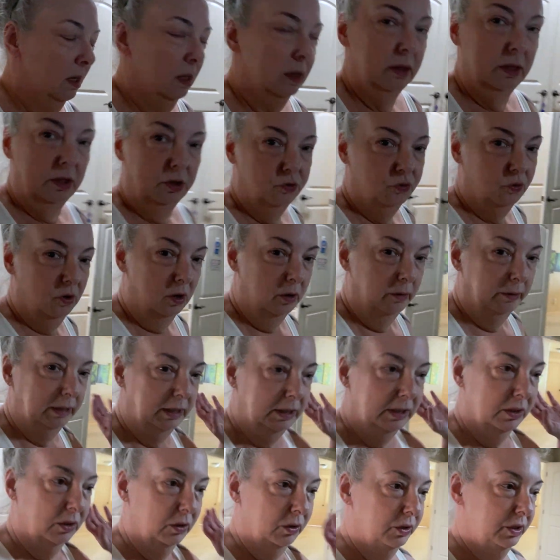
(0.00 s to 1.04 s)
The
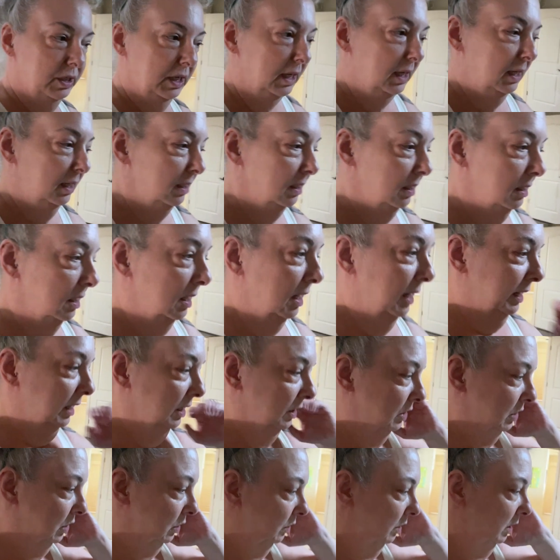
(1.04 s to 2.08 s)
drawings are done. I
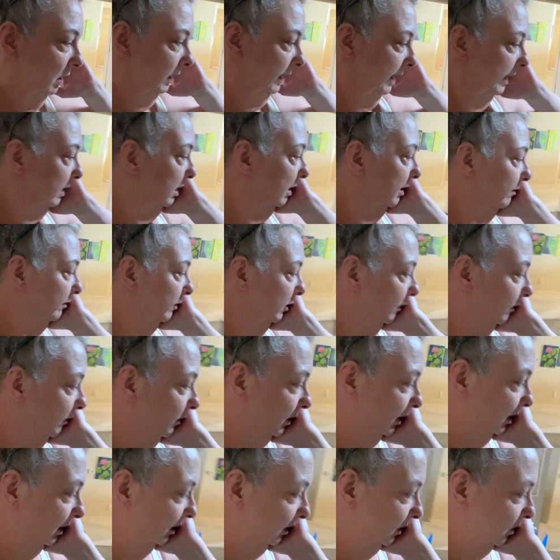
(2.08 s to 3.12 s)
can turn the light off over
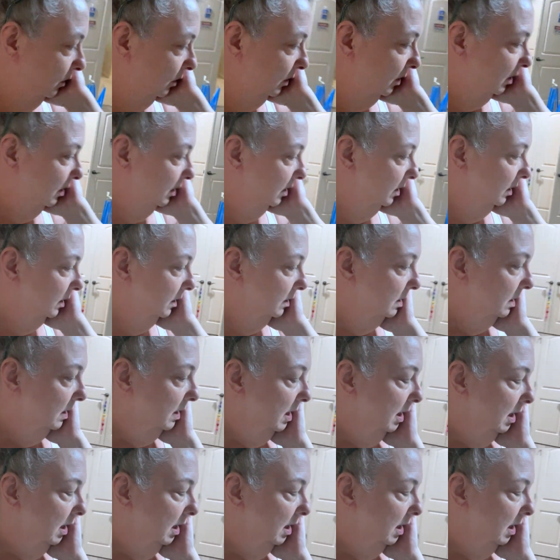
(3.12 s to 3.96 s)
in the corner